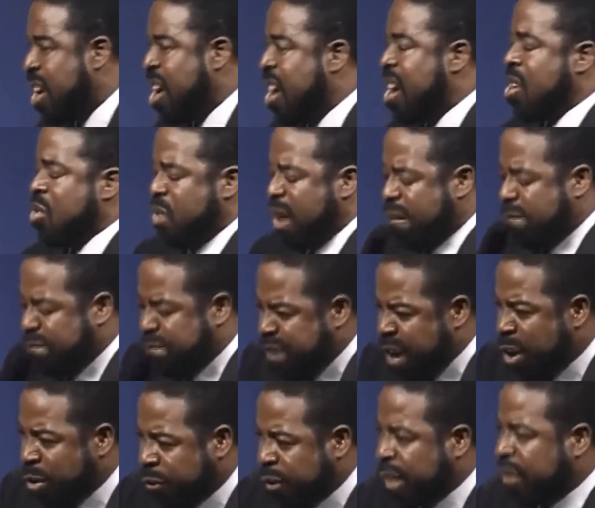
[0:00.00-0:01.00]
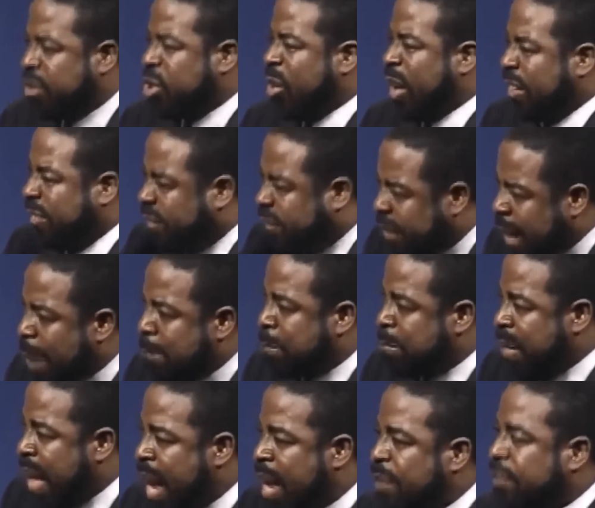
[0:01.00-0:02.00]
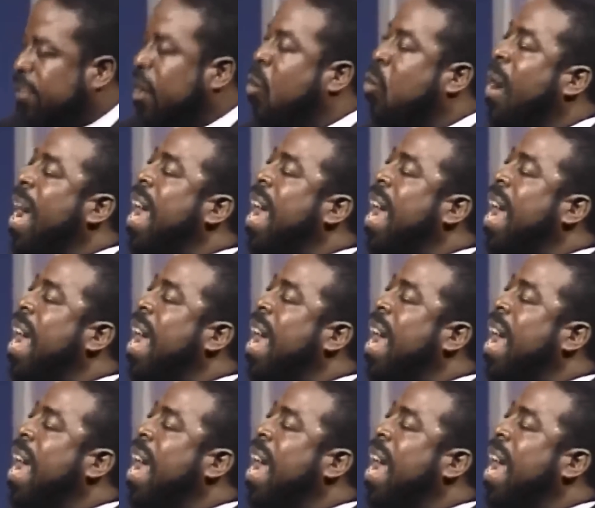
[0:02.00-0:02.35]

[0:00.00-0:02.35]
Refusing to accept things the way